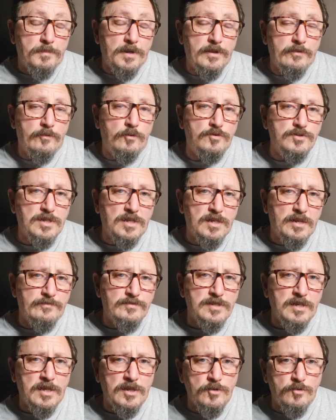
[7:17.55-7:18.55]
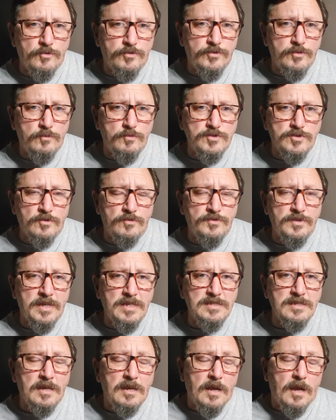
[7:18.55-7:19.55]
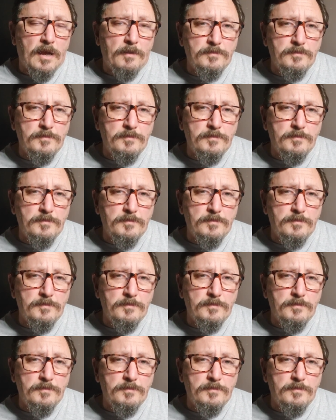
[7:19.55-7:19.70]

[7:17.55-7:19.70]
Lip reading: But of course, I'd love to hear your thoughts on this.